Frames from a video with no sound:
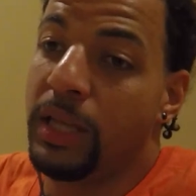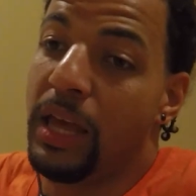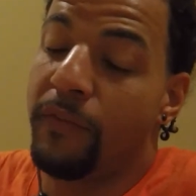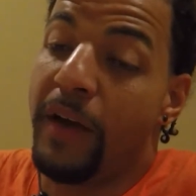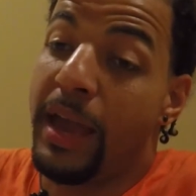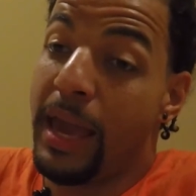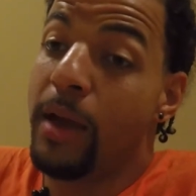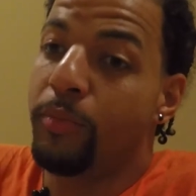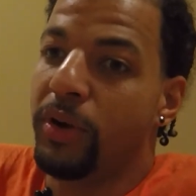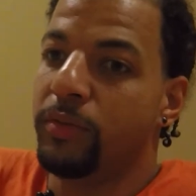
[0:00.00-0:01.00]
If I
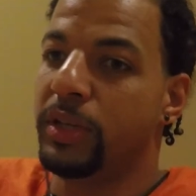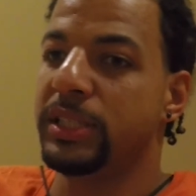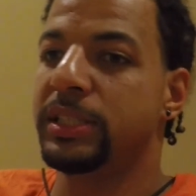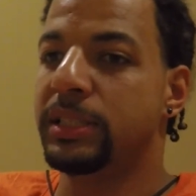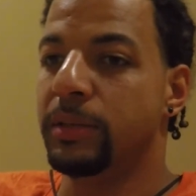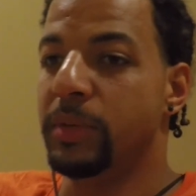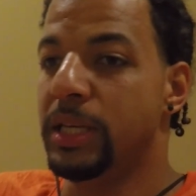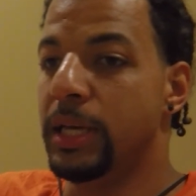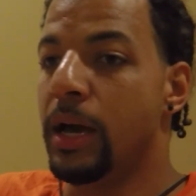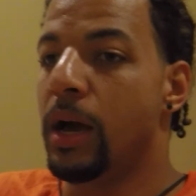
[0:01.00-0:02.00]
am privileged to
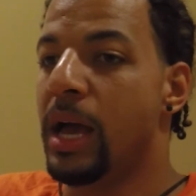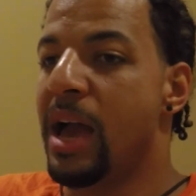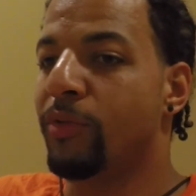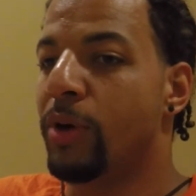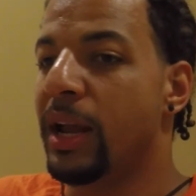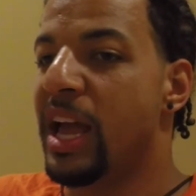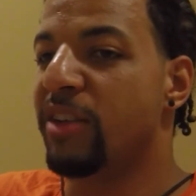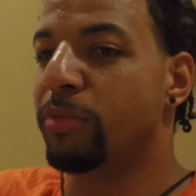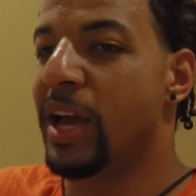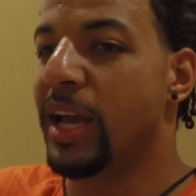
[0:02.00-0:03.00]
be half white and
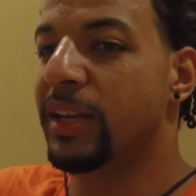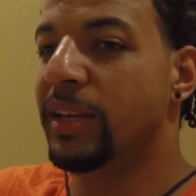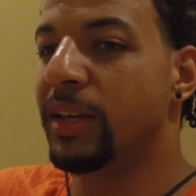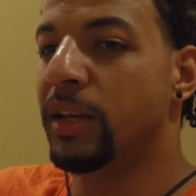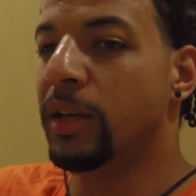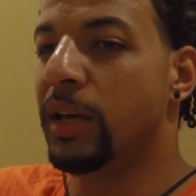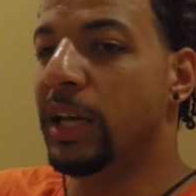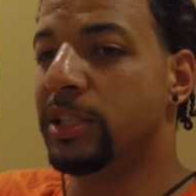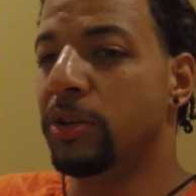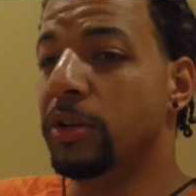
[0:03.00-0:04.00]
half black,
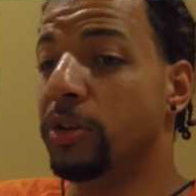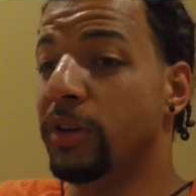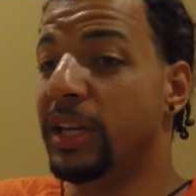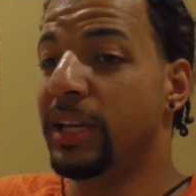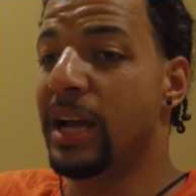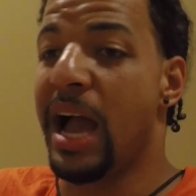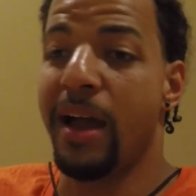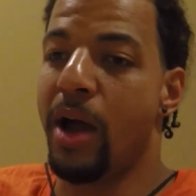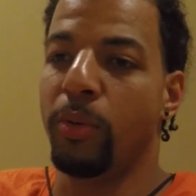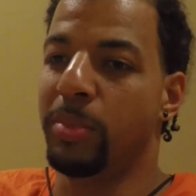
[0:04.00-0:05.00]
and to a degree,
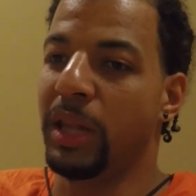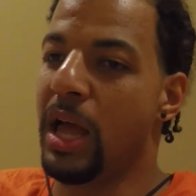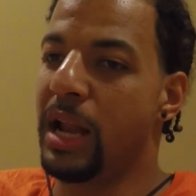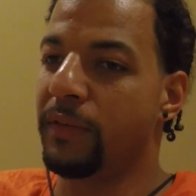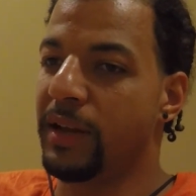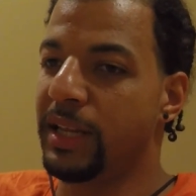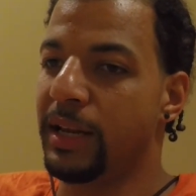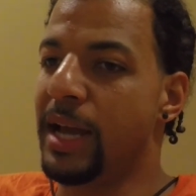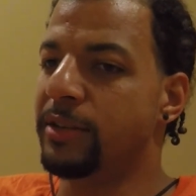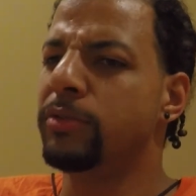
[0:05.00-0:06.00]
I would be lying if I
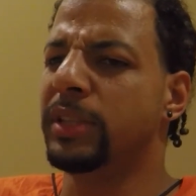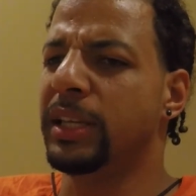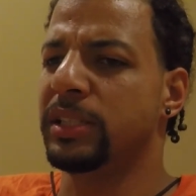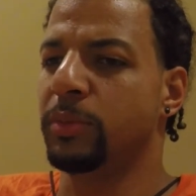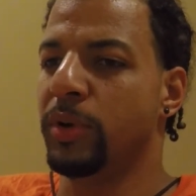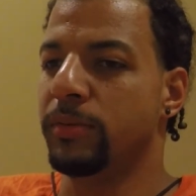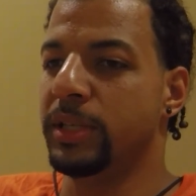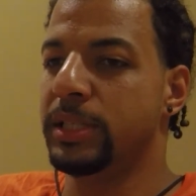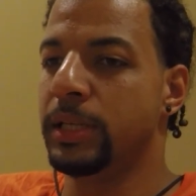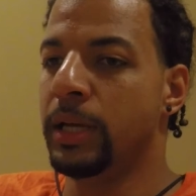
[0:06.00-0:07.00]
didn't. I do think it's a
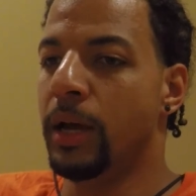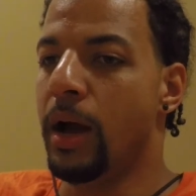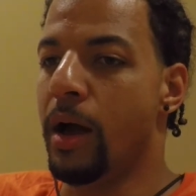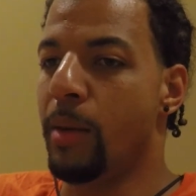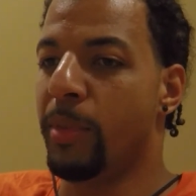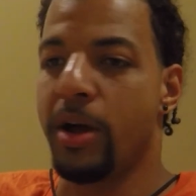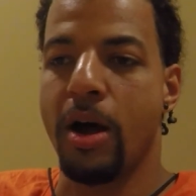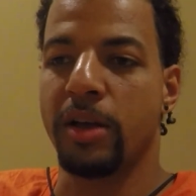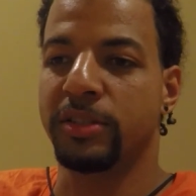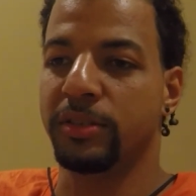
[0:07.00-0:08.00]
privilege, but I
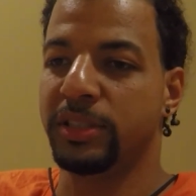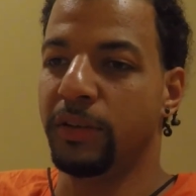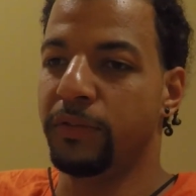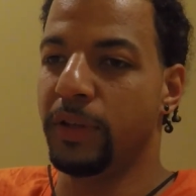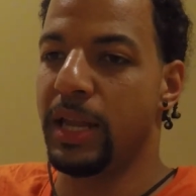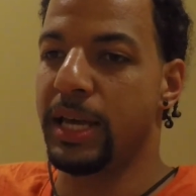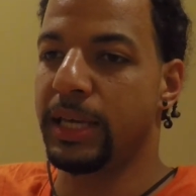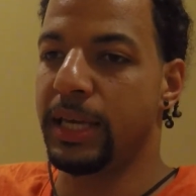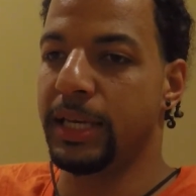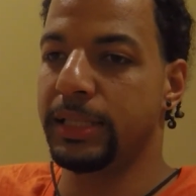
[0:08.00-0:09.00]
also still feel like
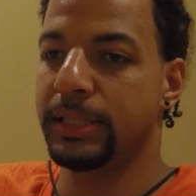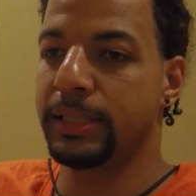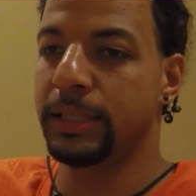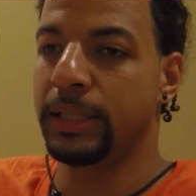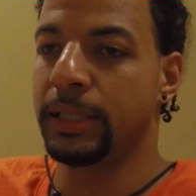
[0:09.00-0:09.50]
it's